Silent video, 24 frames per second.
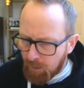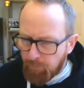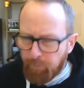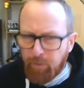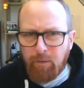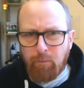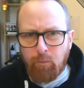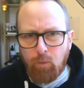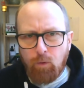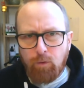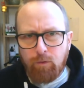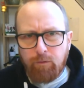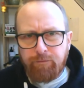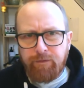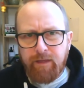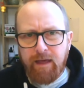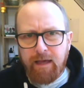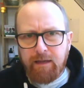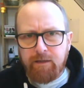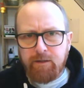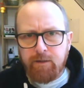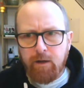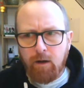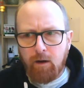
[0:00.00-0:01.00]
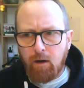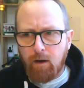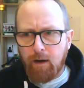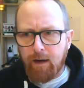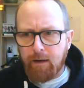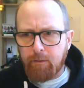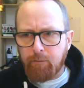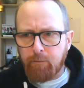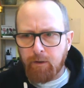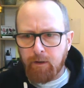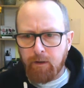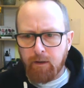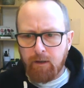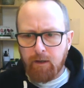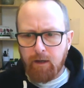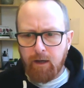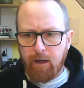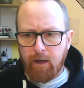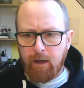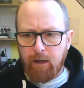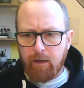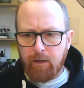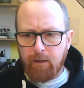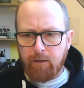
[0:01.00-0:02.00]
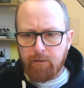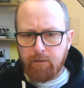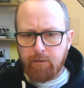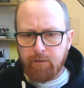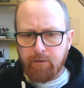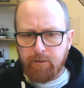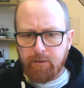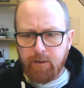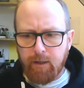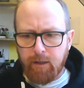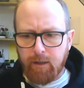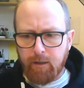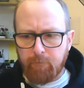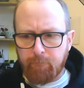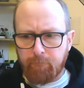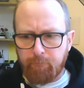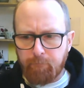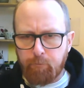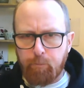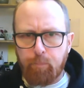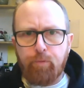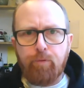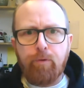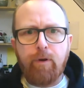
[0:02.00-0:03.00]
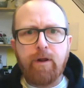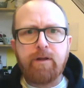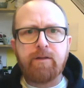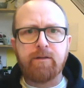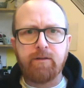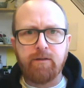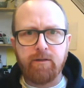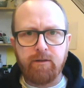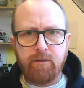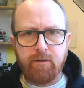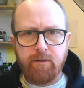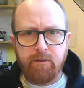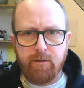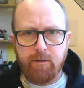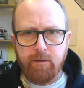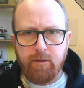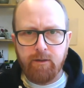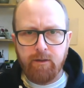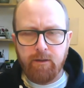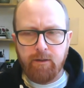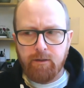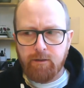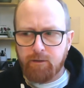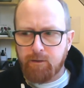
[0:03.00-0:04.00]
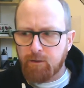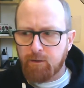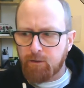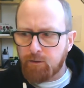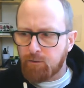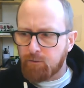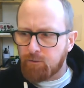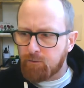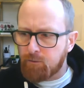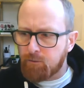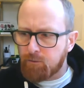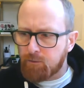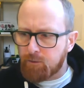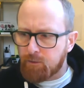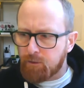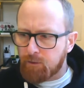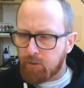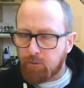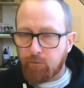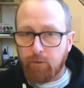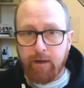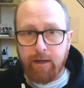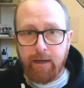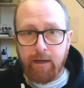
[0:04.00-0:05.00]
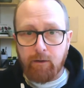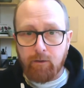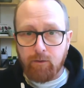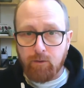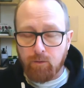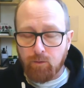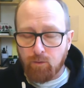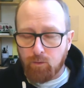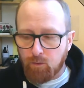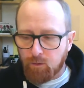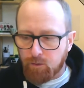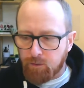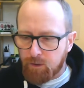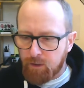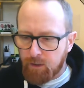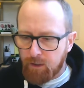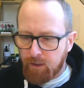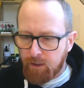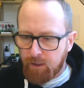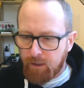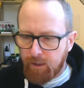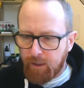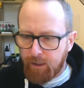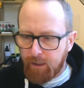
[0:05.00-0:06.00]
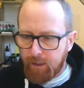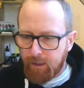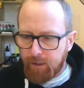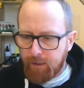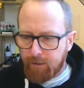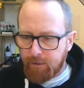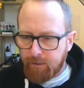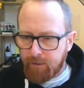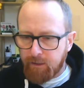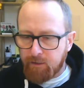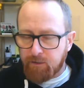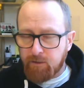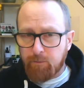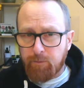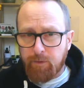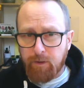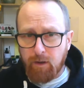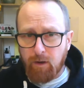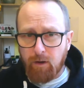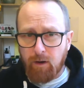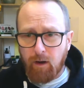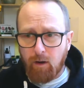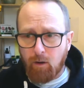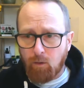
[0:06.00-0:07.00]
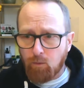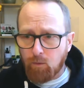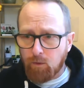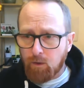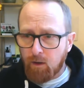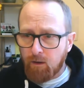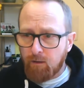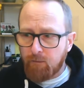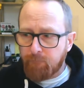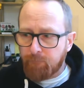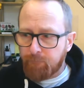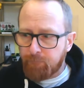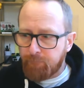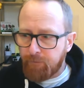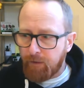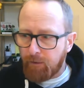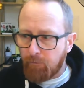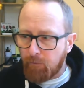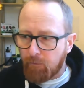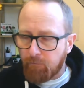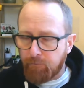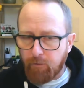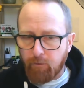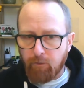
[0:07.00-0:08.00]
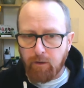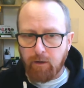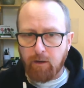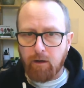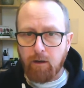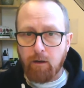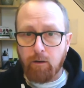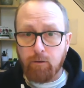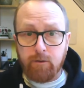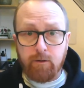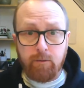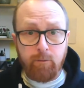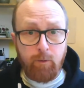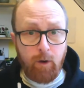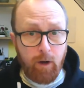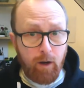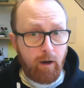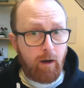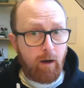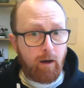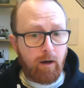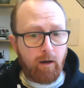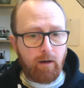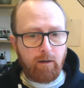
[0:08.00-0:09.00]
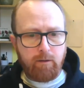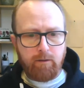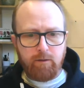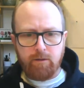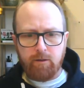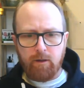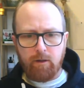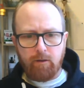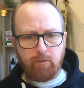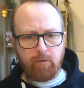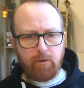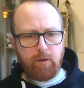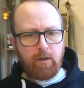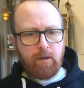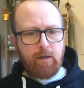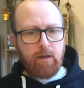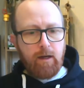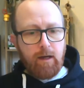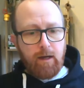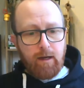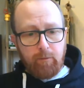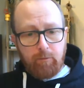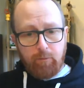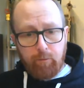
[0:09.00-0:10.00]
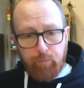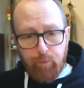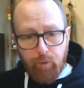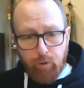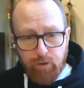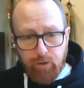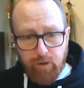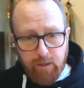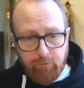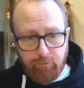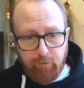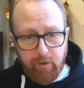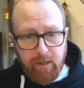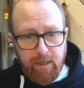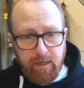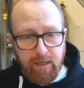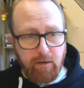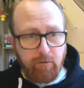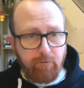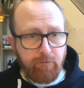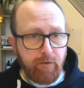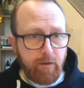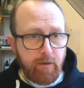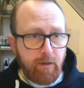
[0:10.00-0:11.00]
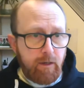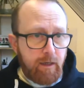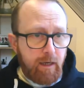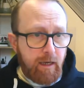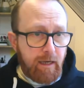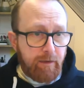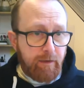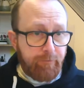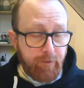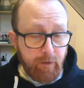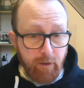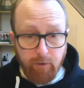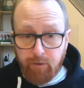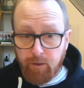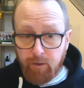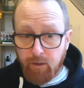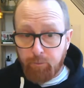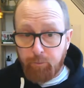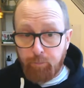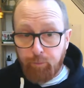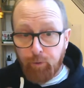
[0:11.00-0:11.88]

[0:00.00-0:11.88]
bit more of their time and presence to the great outdoors. And that's something I hold very, very close to my heart. So Project Relief, if you go to the